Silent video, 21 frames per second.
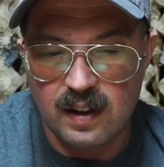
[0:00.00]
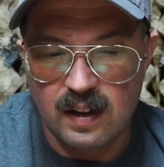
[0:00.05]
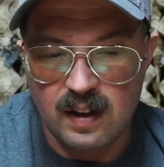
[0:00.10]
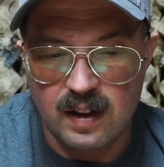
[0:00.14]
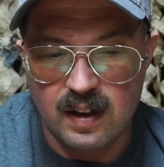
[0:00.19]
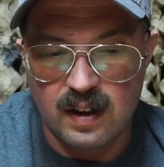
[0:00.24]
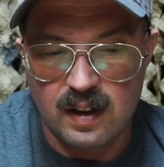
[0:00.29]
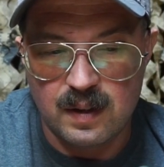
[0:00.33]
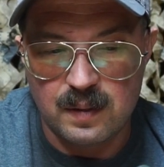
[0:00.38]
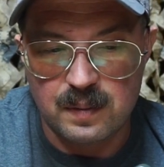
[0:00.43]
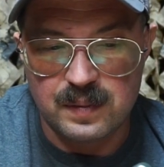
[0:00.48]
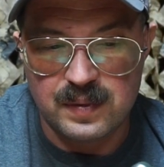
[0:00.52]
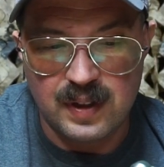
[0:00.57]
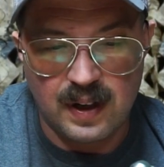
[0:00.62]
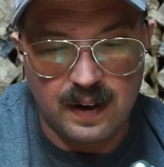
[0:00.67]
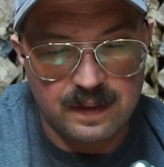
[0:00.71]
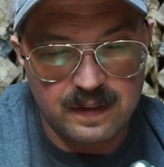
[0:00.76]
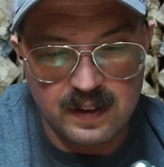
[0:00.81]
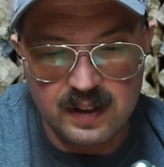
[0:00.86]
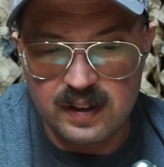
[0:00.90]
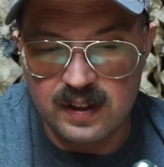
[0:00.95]

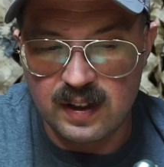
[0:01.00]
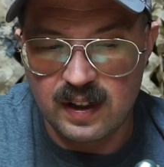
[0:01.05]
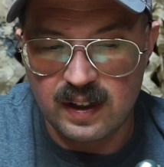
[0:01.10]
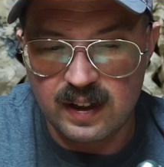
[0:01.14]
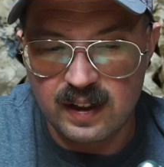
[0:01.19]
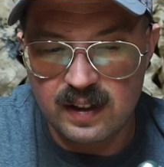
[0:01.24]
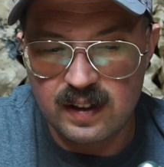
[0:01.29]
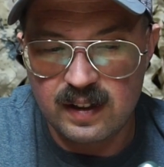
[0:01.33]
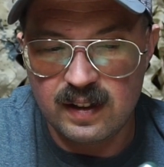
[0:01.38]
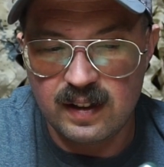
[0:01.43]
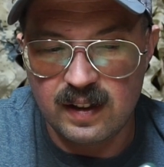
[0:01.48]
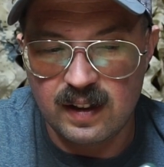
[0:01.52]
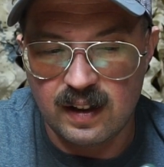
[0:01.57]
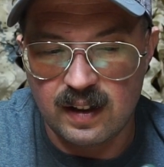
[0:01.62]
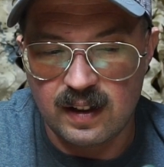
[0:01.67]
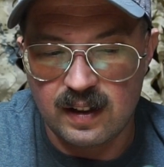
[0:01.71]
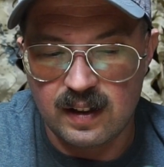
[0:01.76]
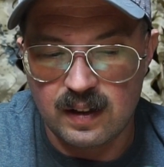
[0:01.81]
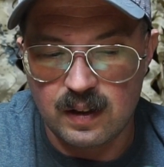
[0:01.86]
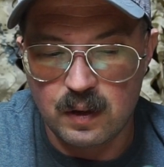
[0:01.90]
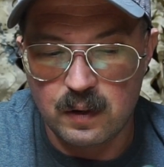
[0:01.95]
Definitely dig it.
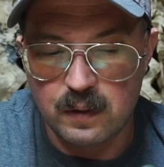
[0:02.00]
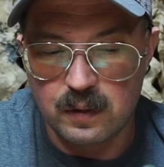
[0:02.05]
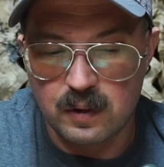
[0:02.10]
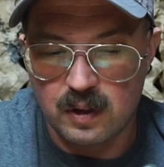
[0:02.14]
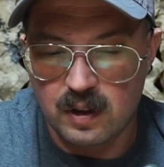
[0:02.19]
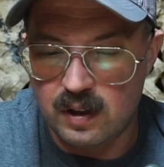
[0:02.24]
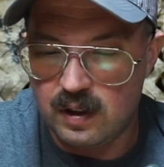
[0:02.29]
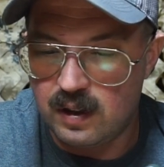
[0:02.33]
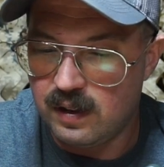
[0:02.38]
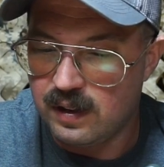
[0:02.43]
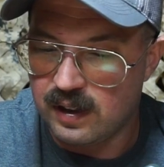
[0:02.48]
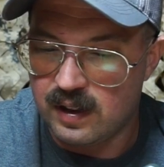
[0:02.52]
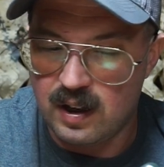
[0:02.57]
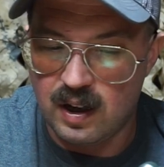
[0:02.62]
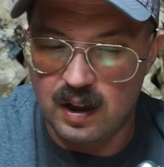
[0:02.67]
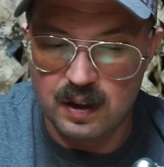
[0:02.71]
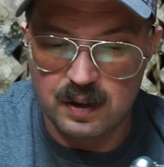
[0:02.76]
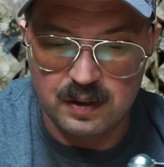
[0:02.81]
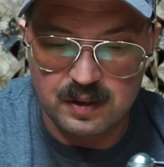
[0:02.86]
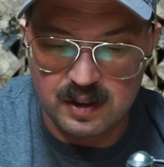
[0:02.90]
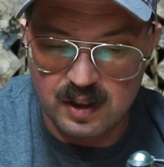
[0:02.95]
Overall, the
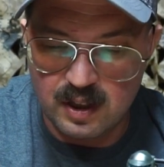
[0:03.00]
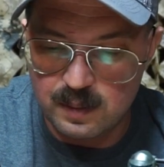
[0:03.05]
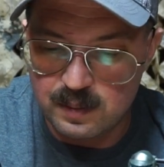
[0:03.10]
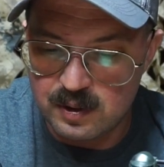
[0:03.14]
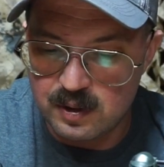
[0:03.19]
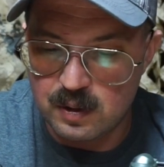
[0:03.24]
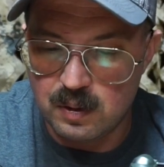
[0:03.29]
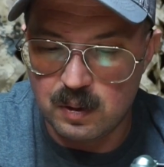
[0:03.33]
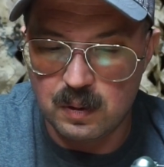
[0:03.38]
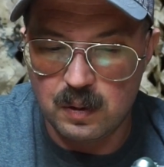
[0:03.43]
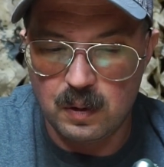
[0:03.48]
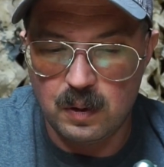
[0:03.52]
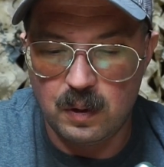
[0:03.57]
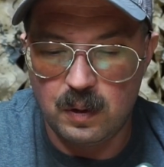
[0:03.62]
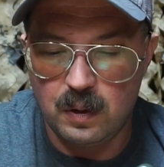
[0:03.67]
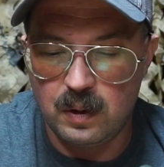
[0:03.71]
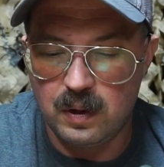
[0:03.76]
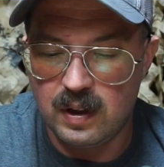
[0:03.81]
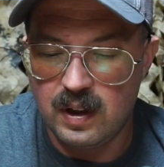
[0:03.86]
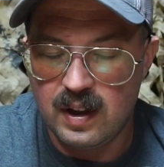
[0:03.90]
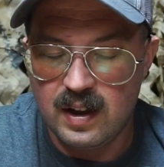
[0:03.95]
color scheme's
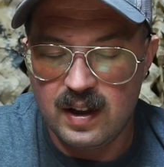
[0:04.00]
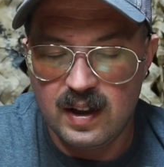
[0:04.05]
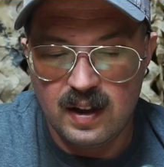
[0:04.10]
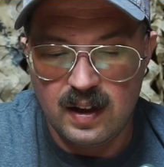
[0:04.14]
cool.